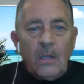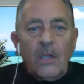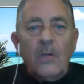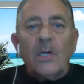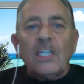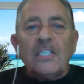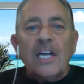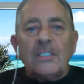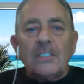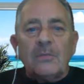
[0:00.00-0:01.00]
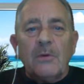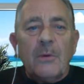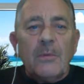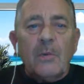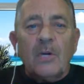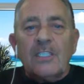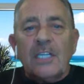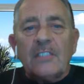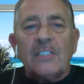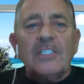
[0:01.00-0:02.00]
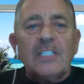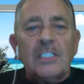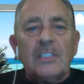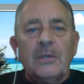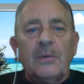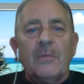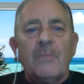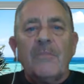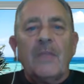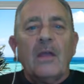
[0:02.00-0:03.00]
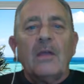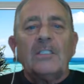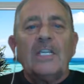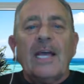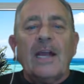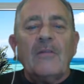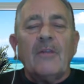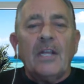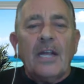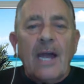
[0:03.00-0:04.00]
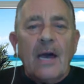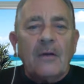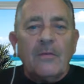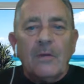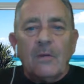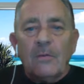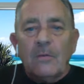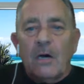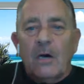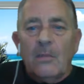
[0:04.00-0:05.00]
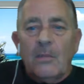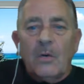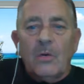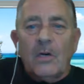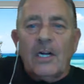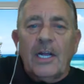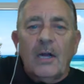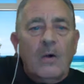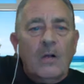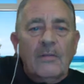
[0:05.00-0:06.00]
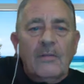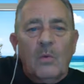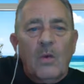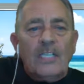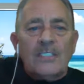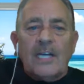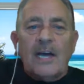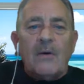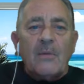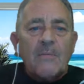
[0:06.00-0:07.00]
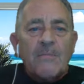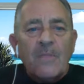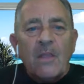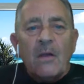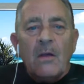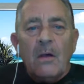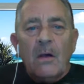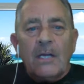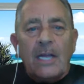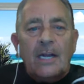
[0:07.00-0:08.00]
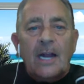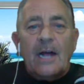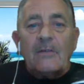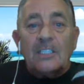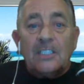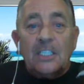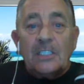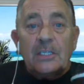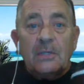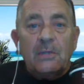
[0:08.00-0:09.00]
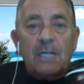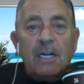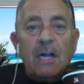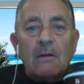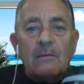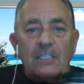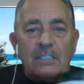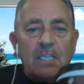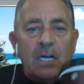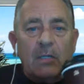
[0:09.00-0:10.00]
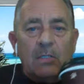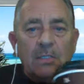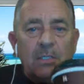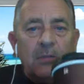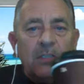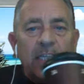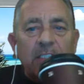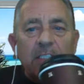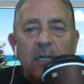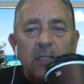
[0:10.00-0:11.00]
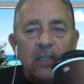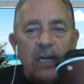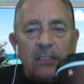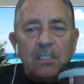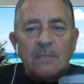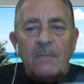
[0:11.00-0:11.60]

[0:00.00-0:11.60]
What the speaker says: You want to tense, remember, you want to tense a tissue to get everything out of you, in order to get all of the waste out, get it out of the tissue, get it out of the cells. So you tense and untense.